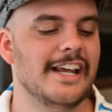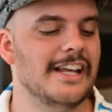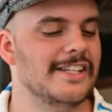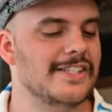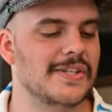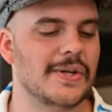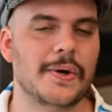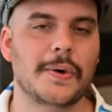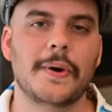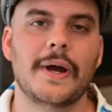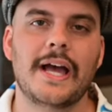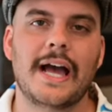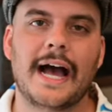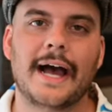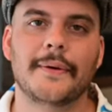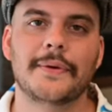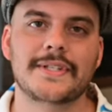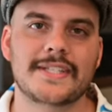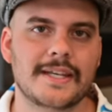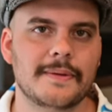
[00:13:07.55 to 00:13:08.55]
So
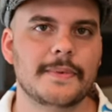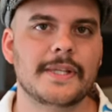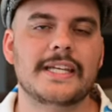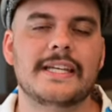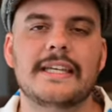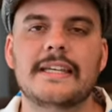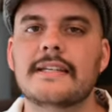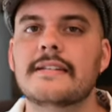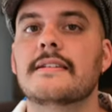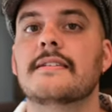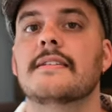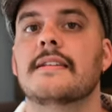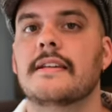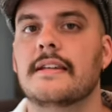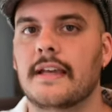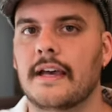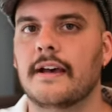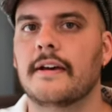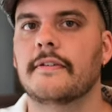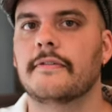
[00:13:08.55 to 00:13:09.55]
I was able to easily
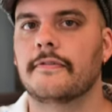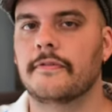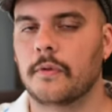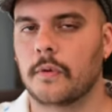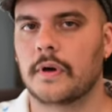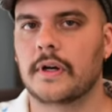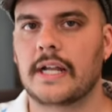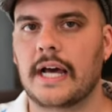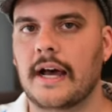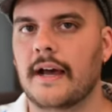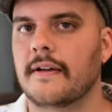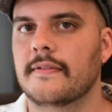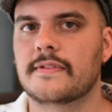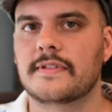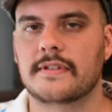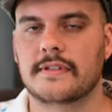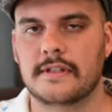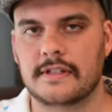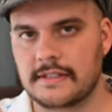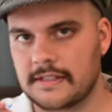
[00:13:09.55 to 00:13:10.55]
get four
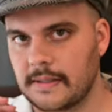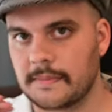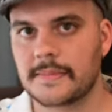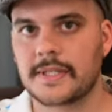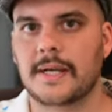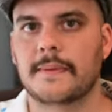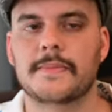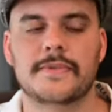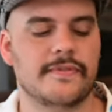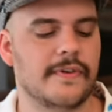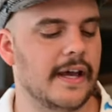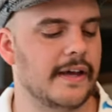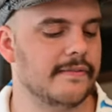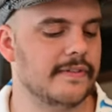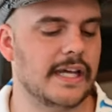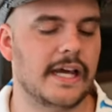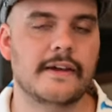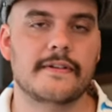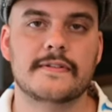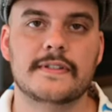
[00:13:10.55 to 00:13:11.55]
dives, sometimes five
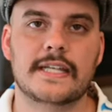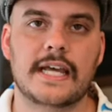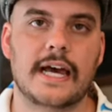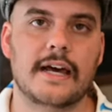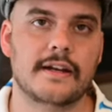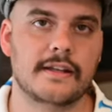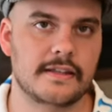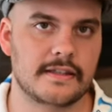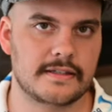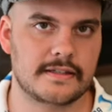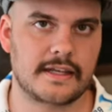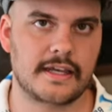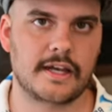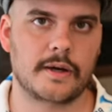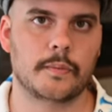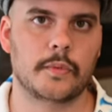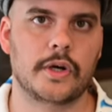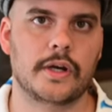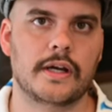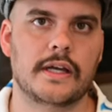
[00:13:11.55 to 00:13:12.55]
dives out of this
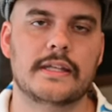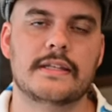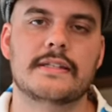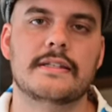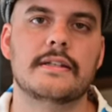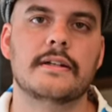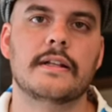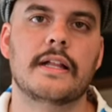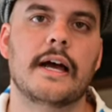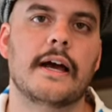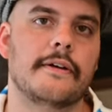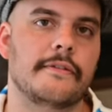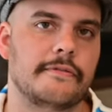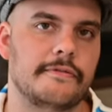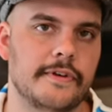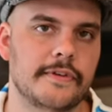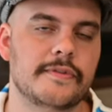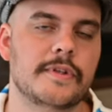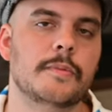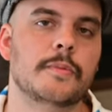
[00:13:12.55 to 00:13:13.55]
camera and still have
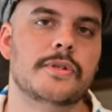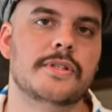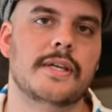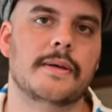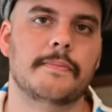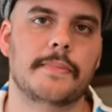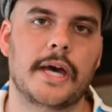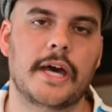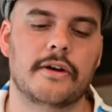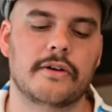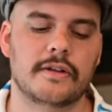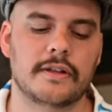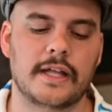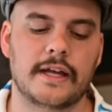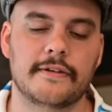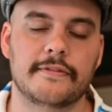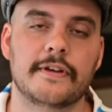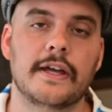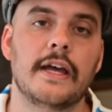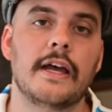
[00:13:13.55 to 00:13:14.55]
50% battery
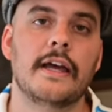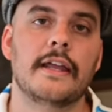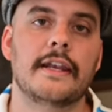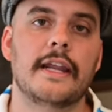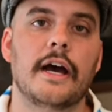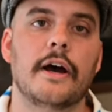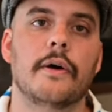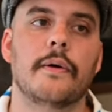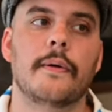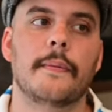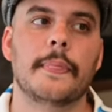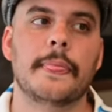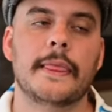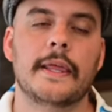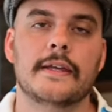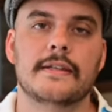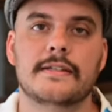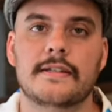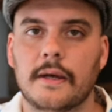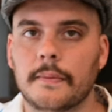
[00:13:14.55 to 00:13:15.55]
life. Now,
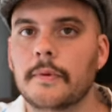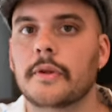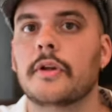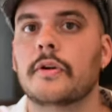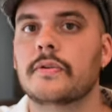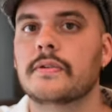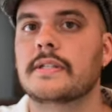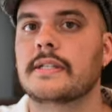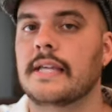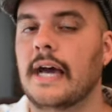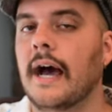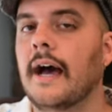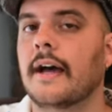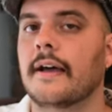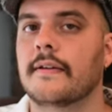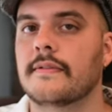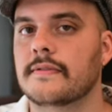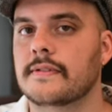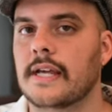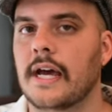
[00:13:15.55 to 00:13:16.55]
some of those
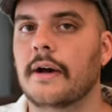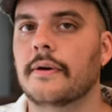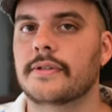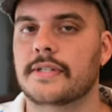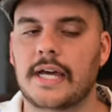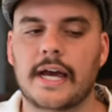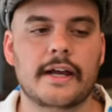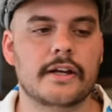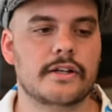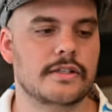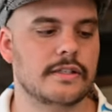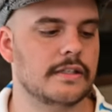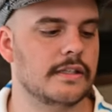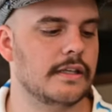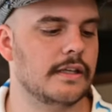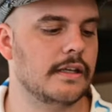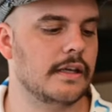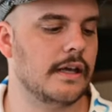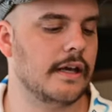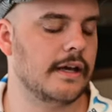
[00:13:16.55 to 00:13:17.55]
dives I was
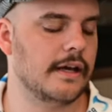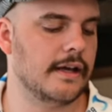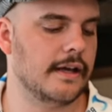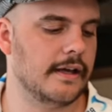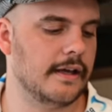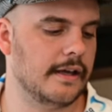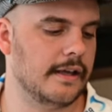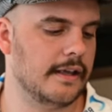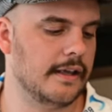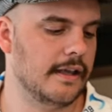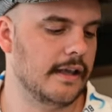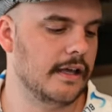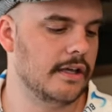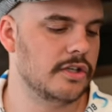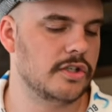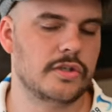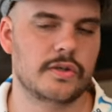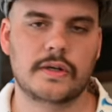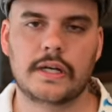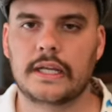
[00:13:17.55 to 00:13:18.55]
actually uh,
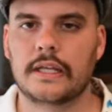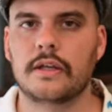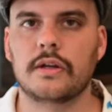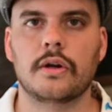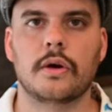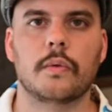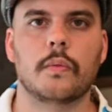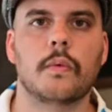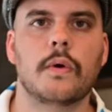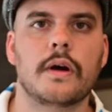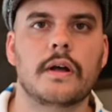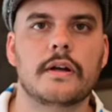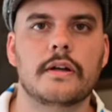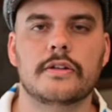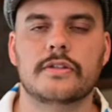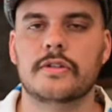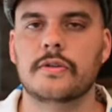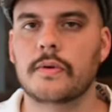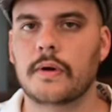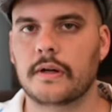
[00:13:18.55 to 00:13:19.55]
shooting, you know, one or
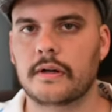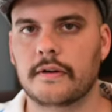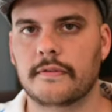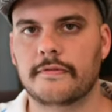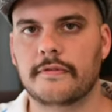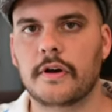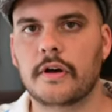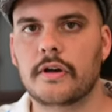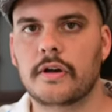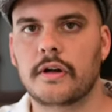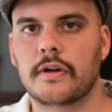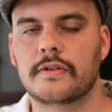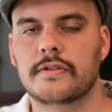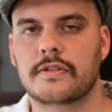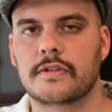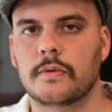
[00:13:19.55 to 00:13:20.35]
200 photos.